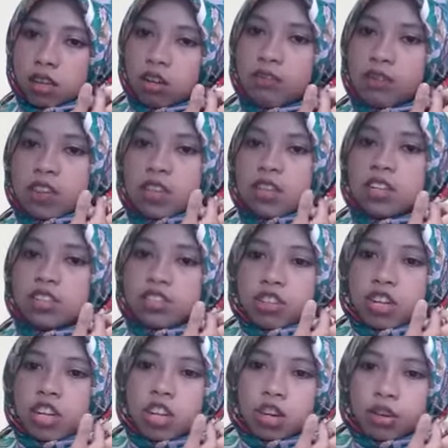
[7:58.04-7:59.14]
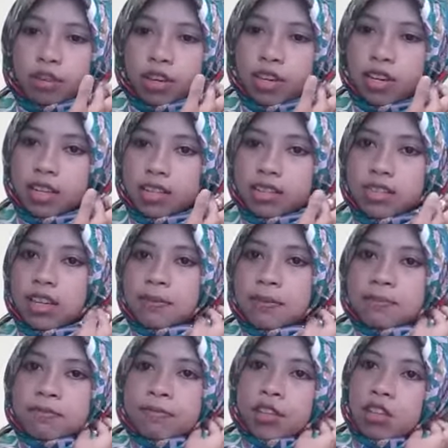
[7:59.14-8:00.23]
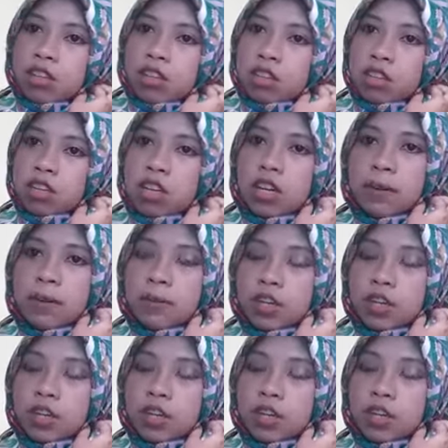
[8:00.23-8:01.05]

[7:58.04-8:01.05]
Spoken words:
of international law is of